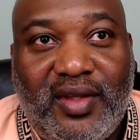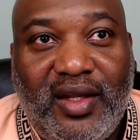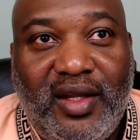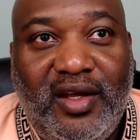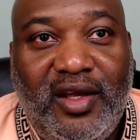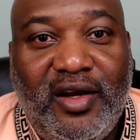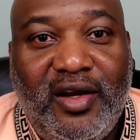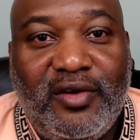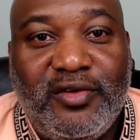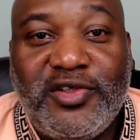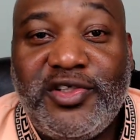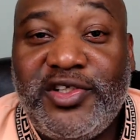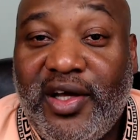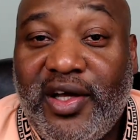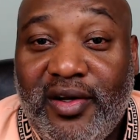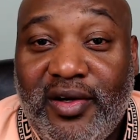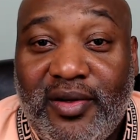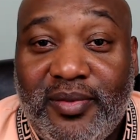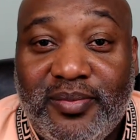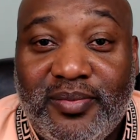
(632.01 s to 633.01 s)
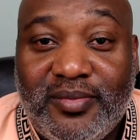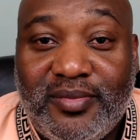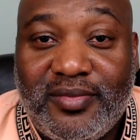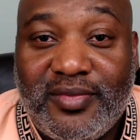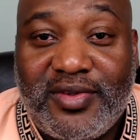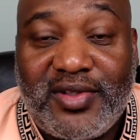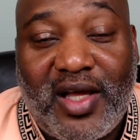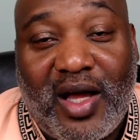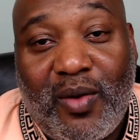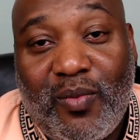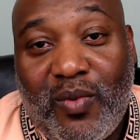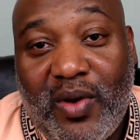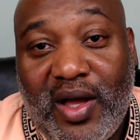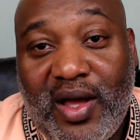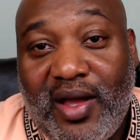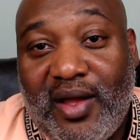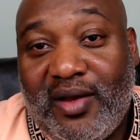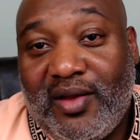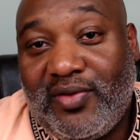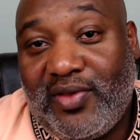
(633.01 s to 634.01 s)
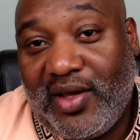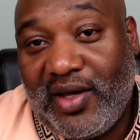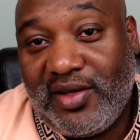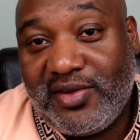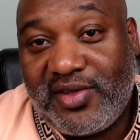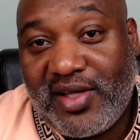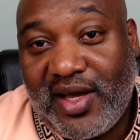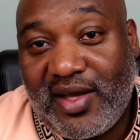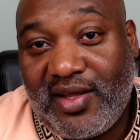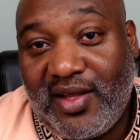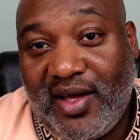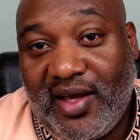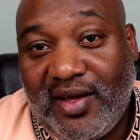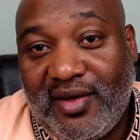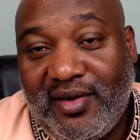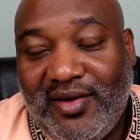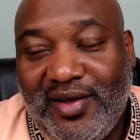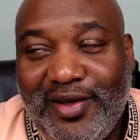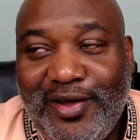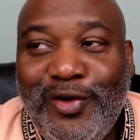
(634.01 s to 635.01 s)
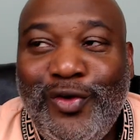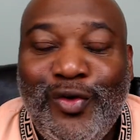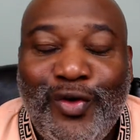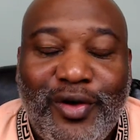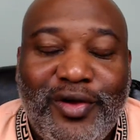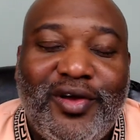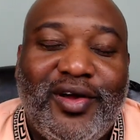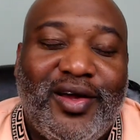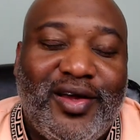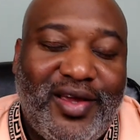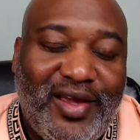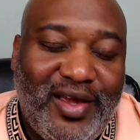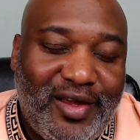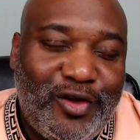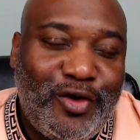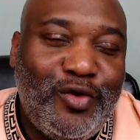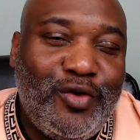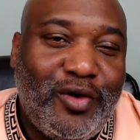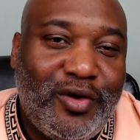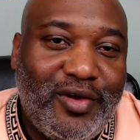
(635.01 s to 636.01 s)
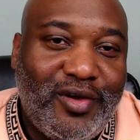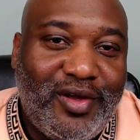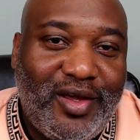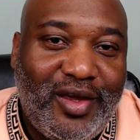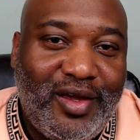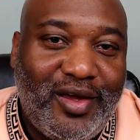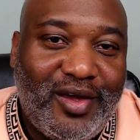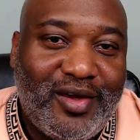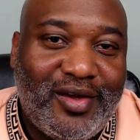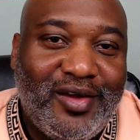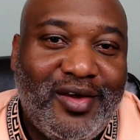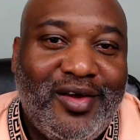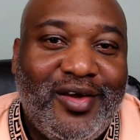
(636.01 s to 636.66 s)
you know, shut up, stop whining, things like that. Now, you know, you're, again, you know your kid.